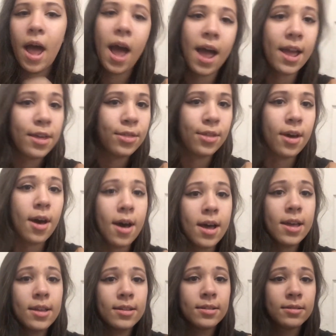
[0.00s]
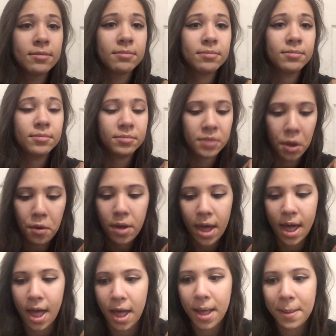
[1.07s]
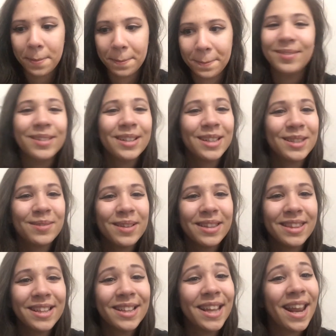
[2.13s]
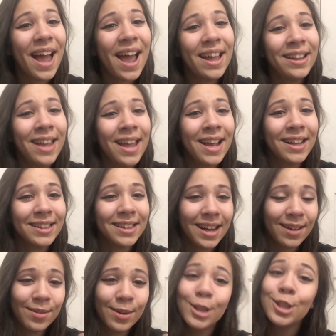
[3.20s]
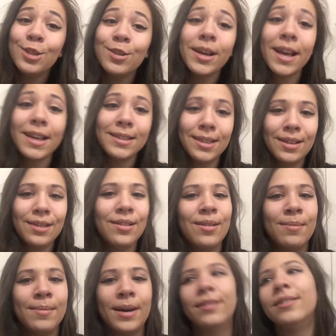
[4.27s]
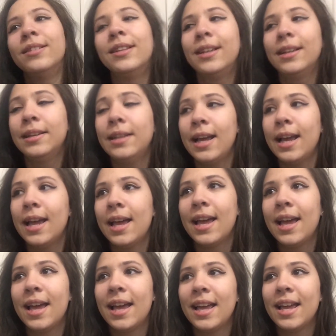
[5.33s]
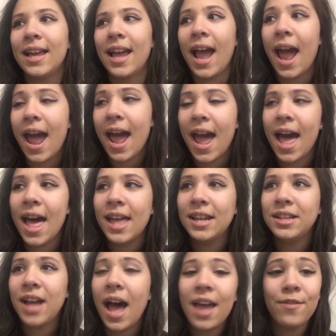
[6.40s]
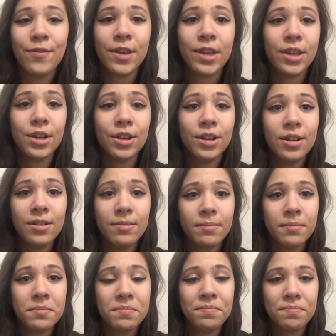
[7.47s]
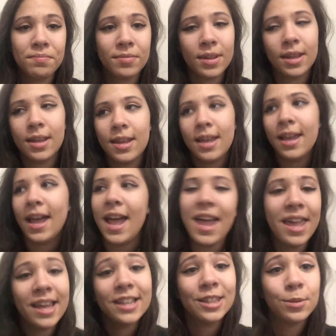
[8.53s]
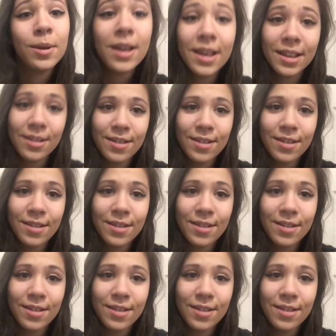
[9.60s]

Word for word: I thought, okay, what is one thing that I like that I want you guys to know about? And I figured, hey, guess what?